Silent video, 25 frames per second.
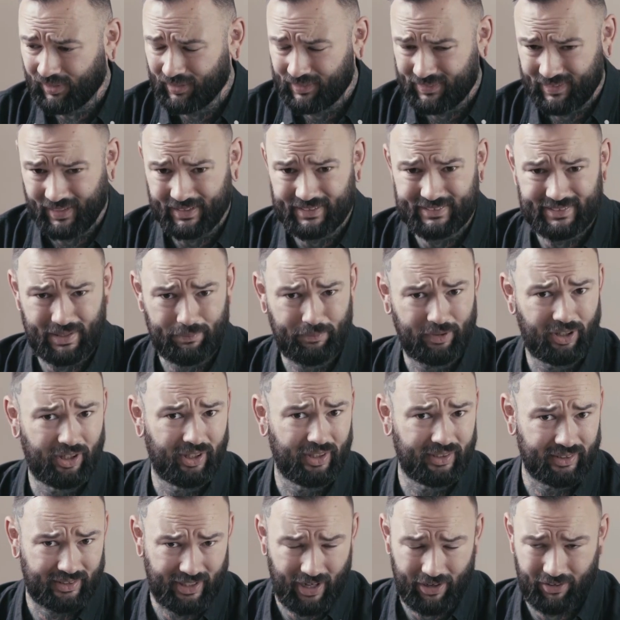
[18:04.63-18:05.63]
things that were
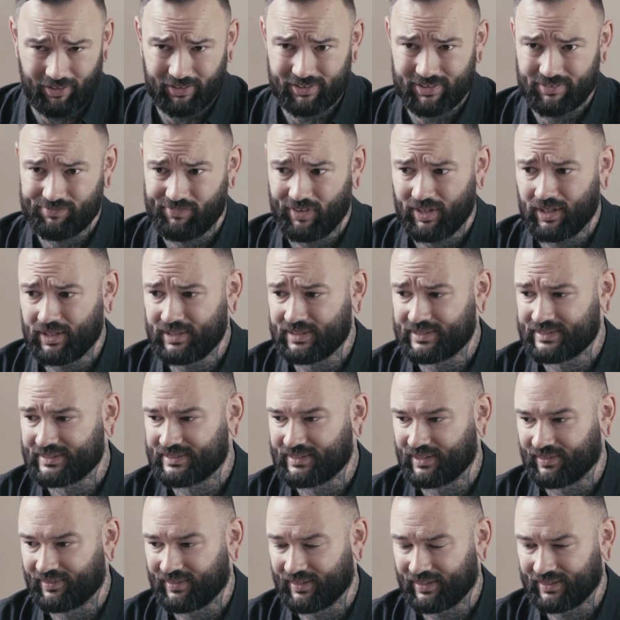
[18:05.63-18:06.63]
in current events
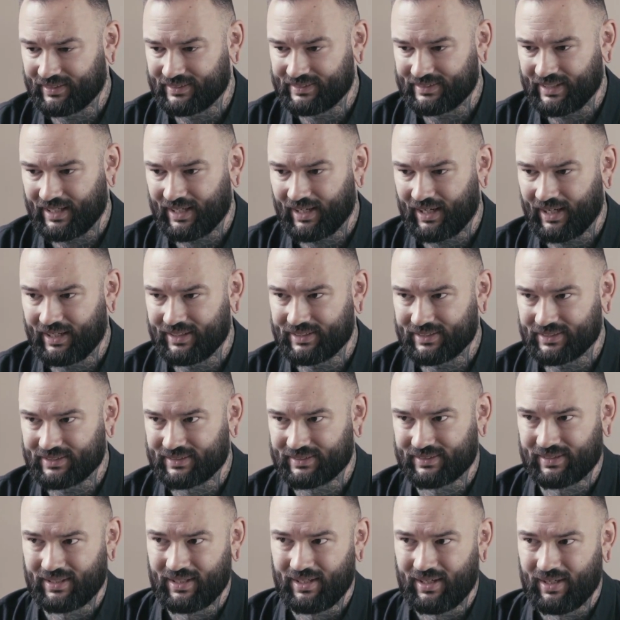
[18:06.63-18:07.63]
to things that I
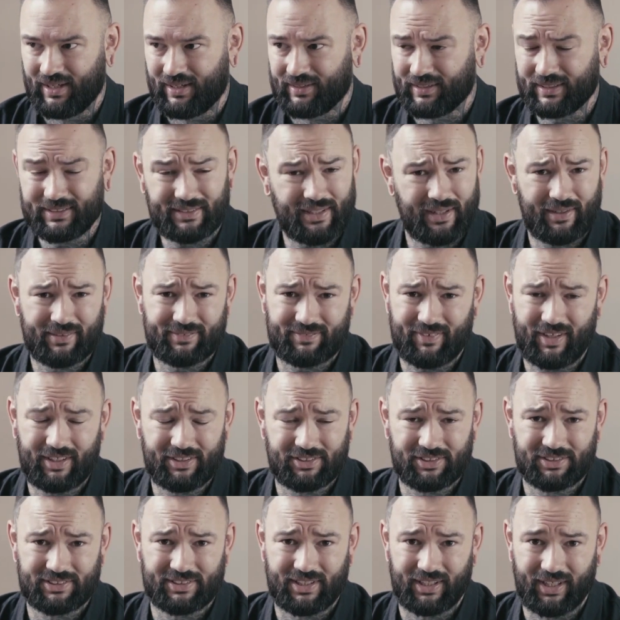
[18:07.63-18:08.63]
was
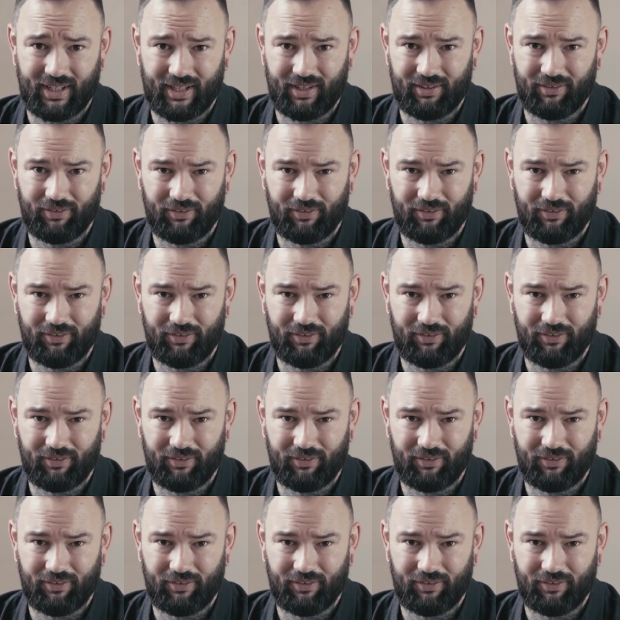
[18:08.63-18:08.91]
interested in.